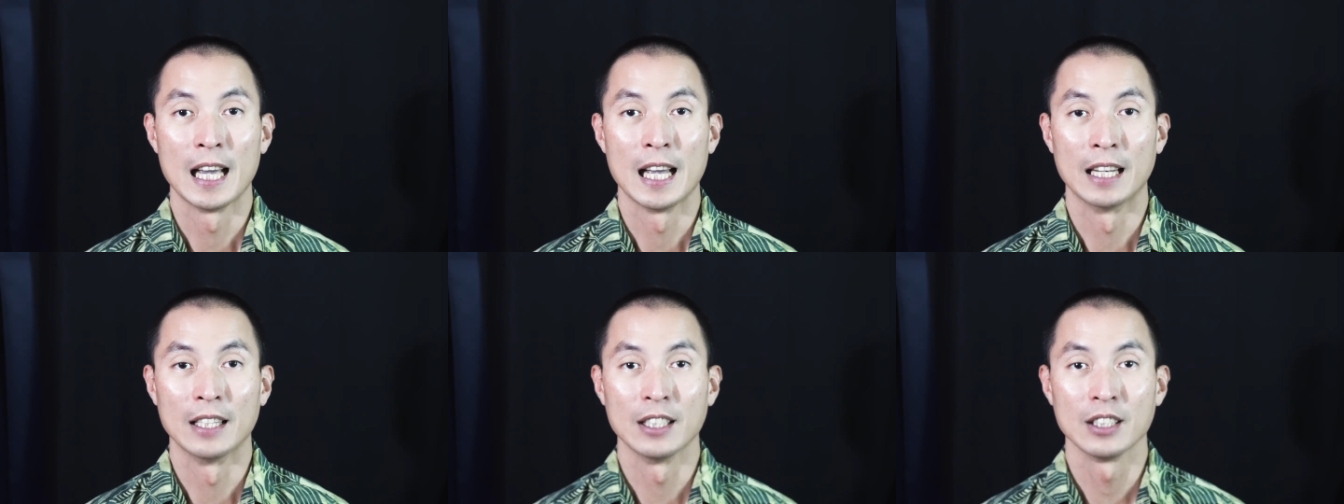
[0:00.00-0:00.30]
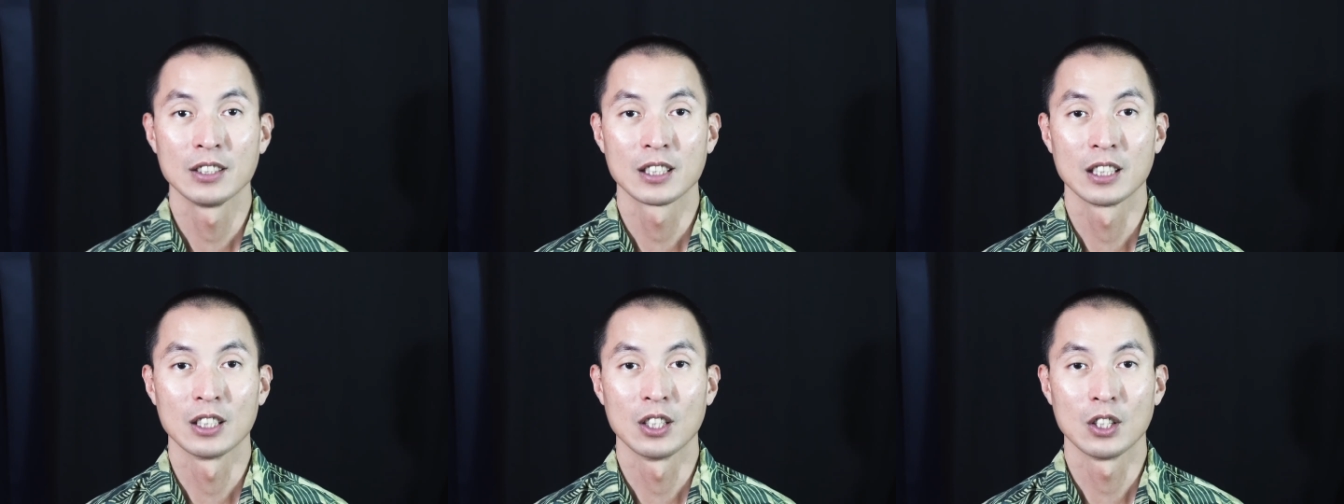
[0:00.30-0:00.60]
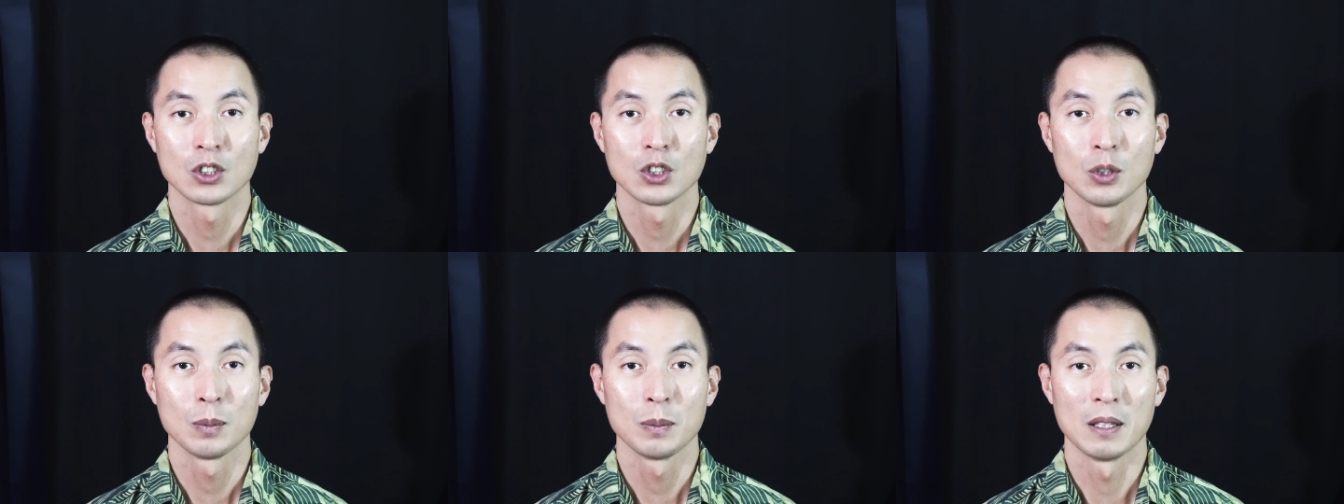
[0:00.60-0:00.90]
and this can
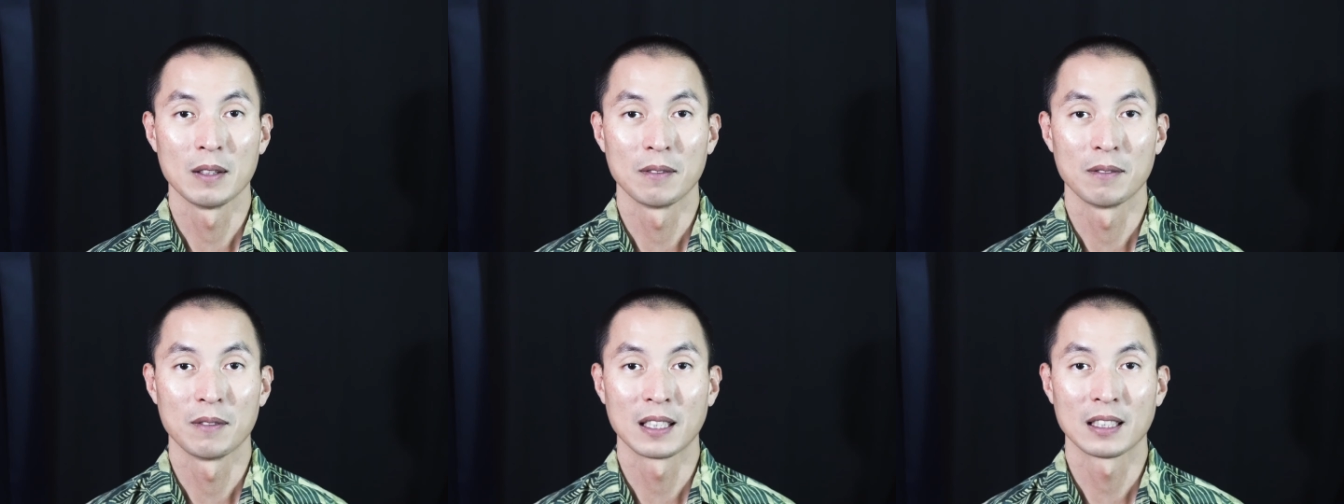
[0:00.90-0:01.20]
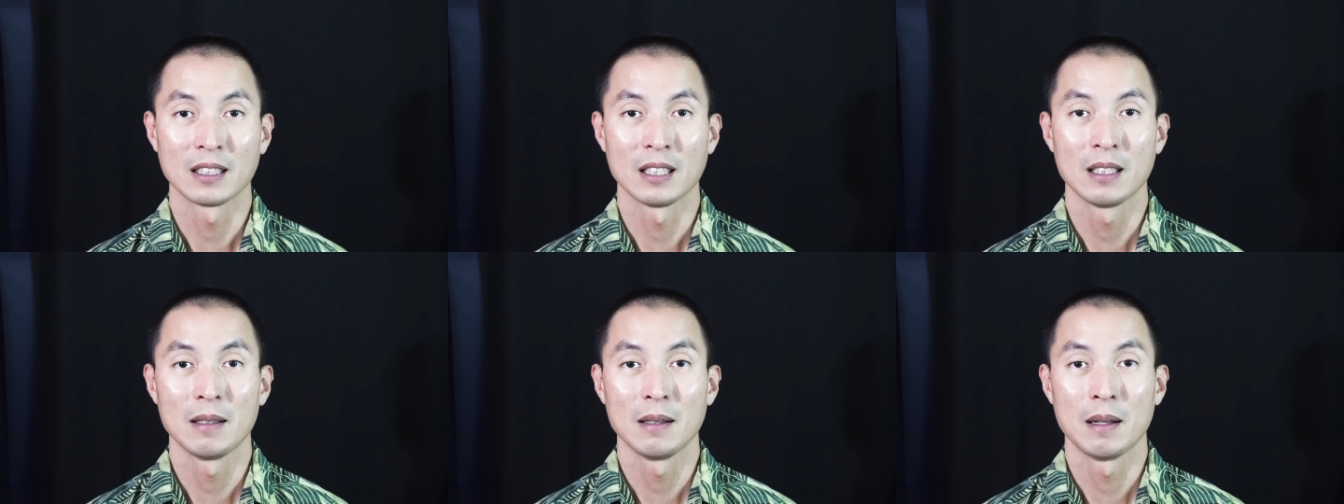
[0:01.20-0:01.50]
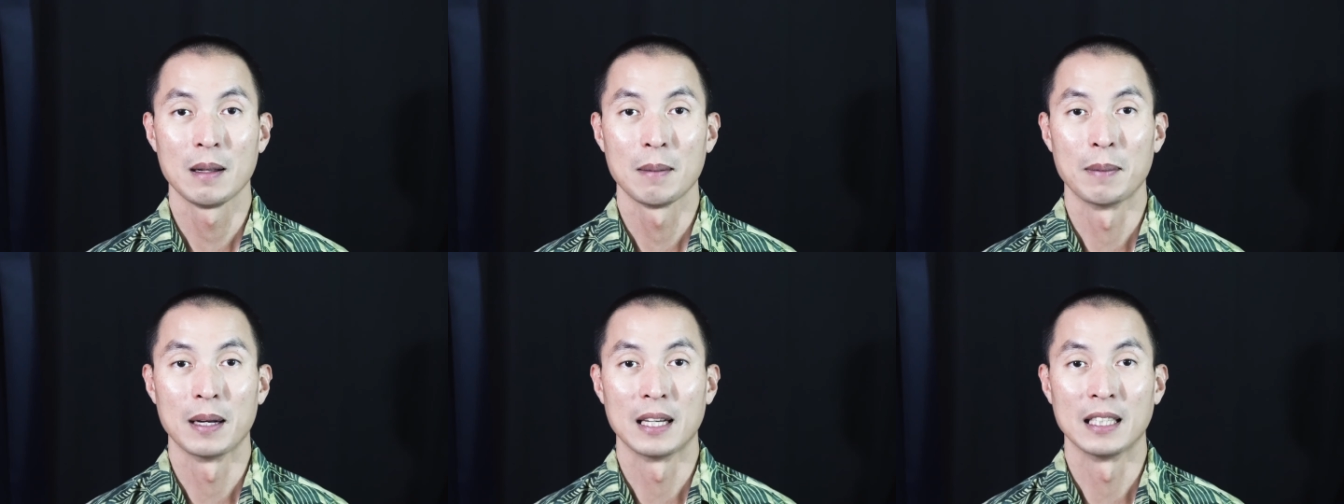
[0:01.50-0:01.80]
also be
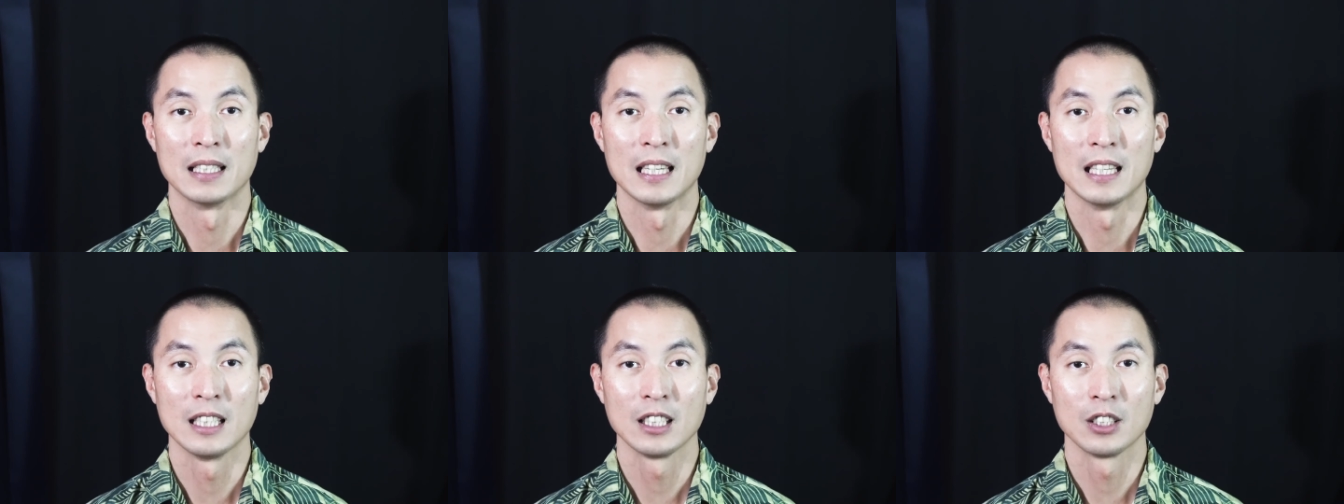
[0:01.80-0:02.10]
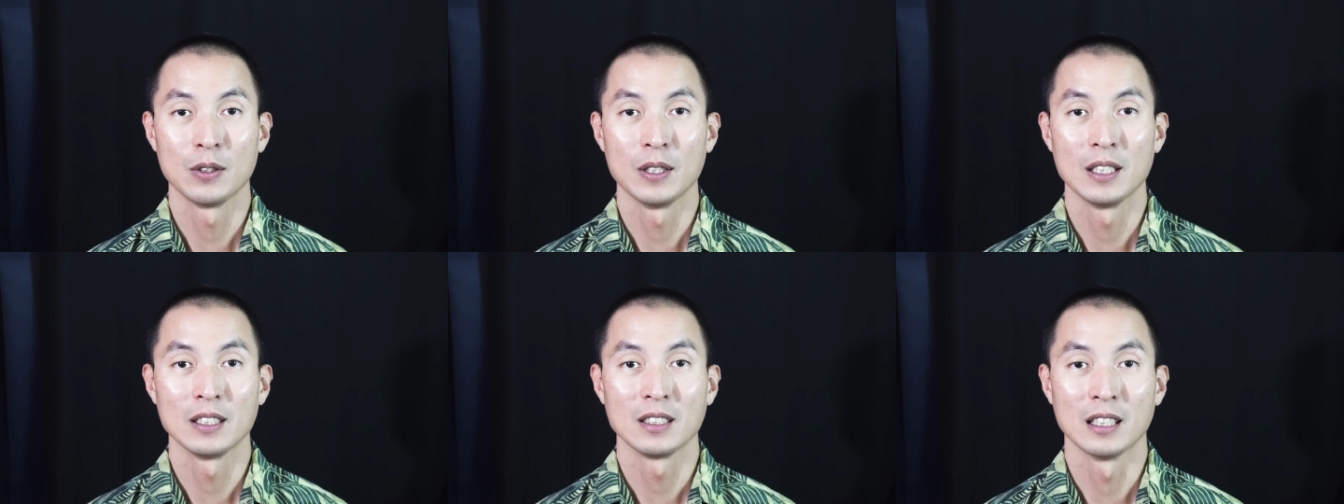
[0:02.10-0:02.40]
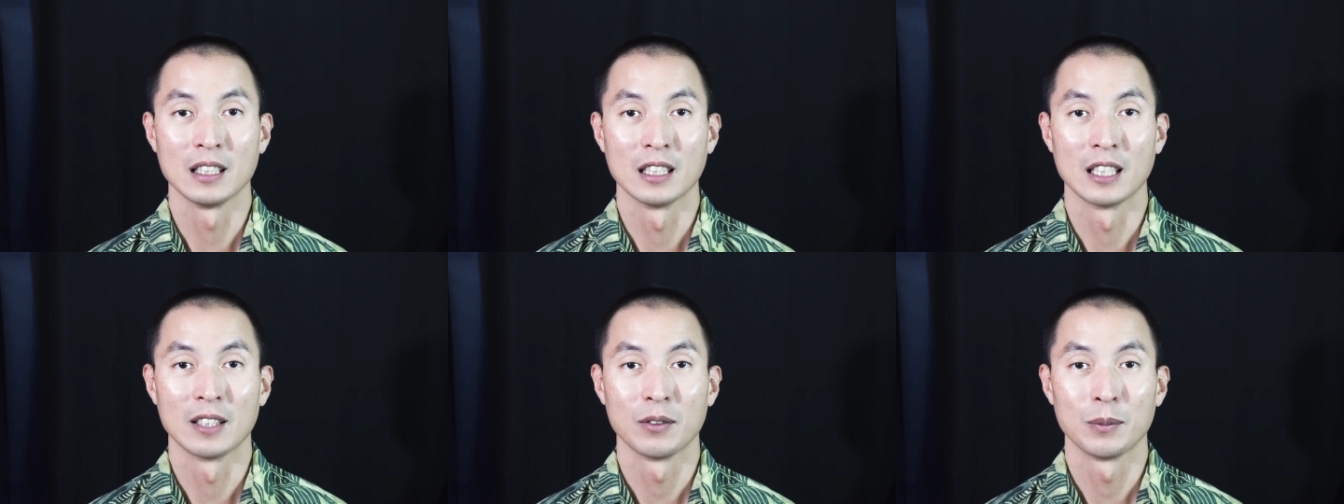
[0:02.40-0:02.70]
affected by the increase
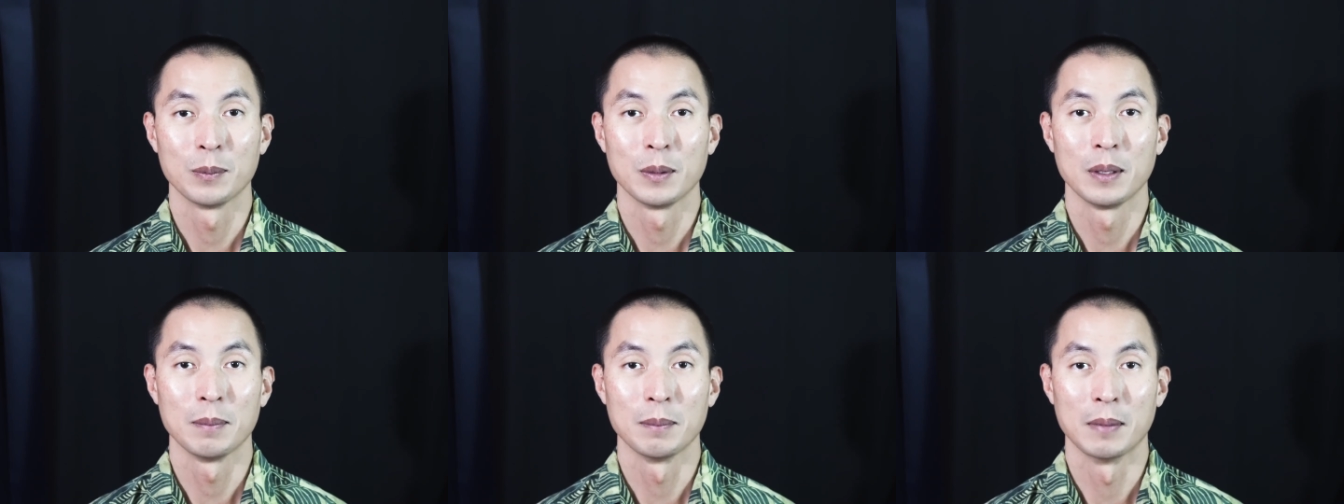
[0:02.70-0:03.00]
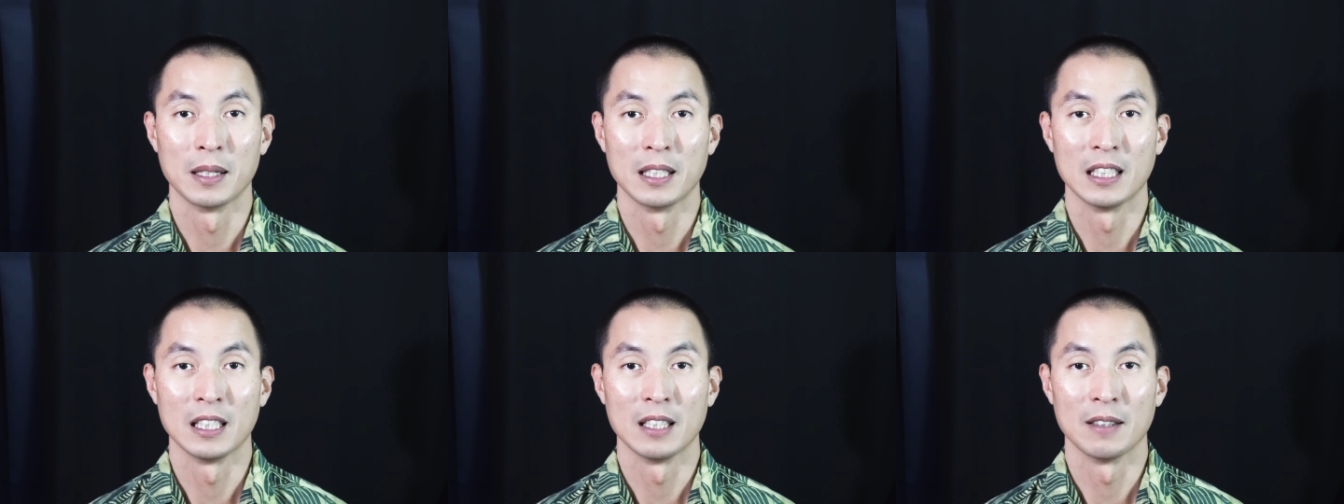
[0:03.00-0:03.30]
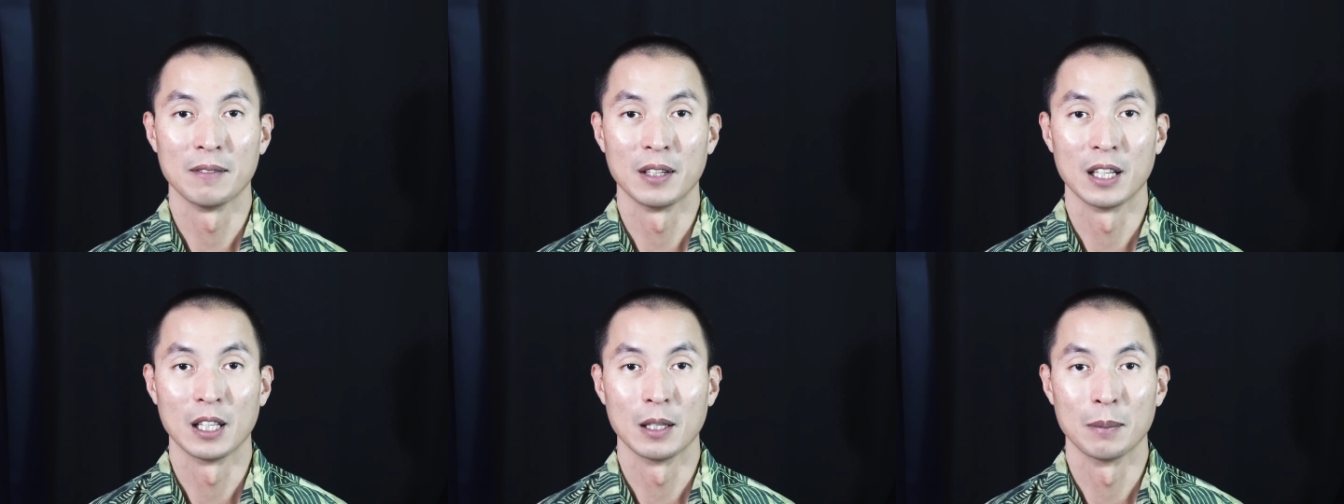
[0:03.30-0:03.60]
in government money
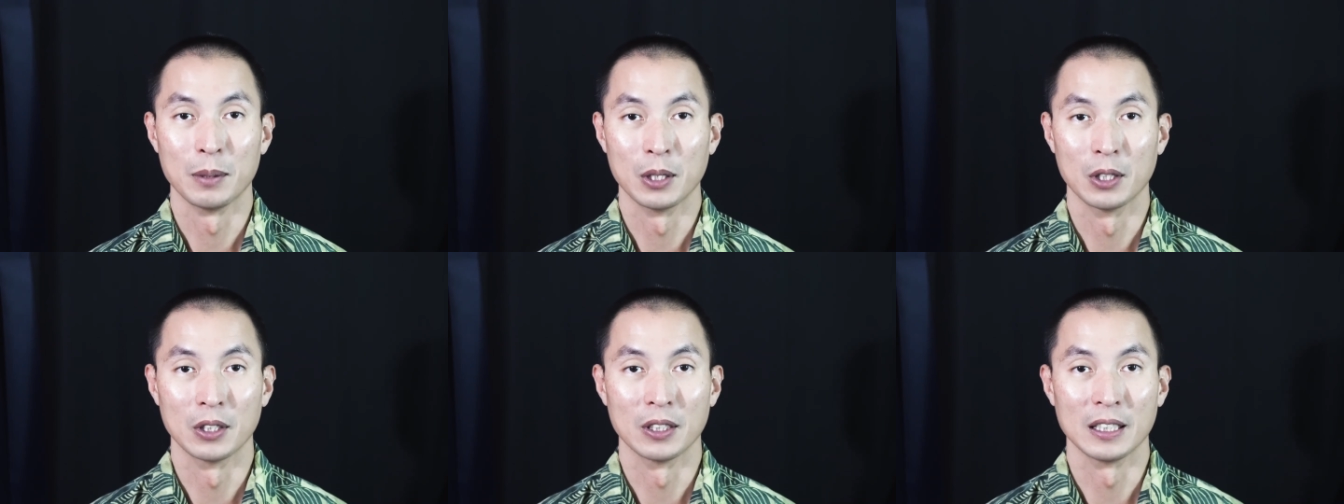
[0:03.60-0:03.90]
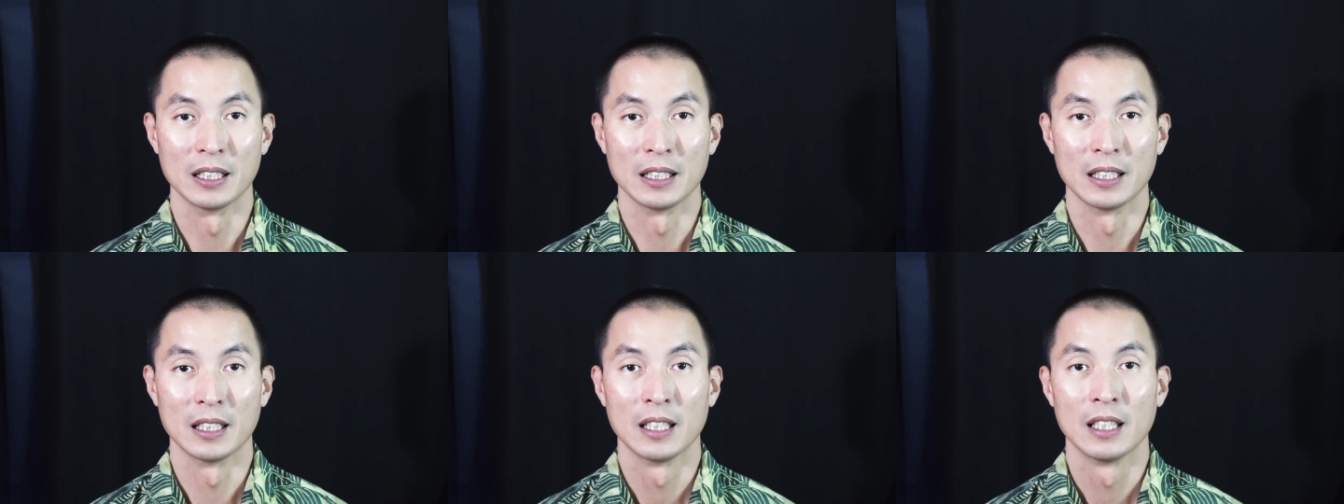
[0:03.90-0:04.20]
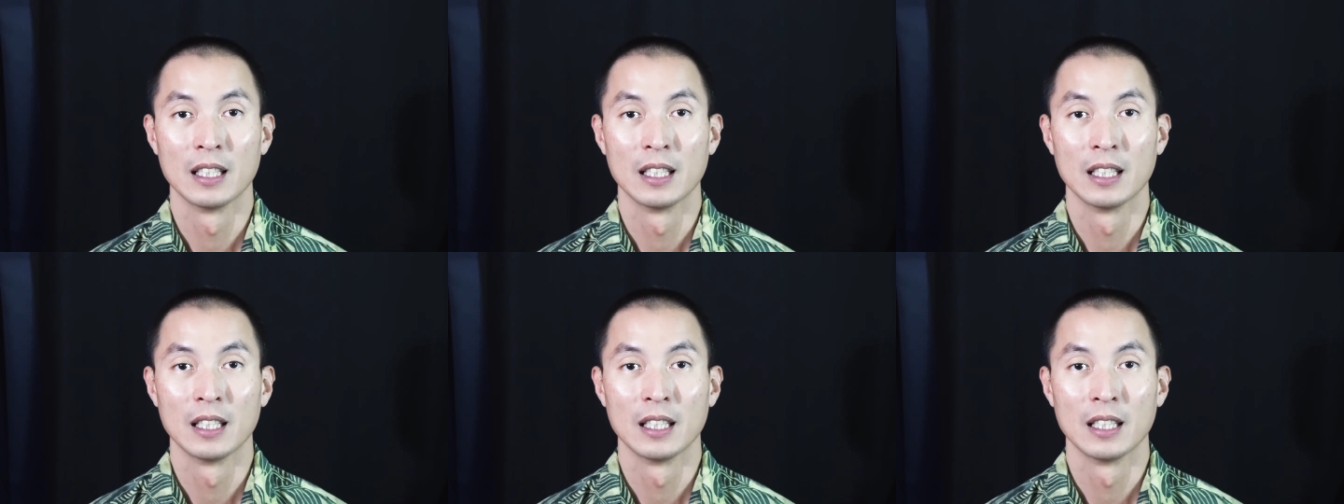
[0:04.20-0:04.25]
availability.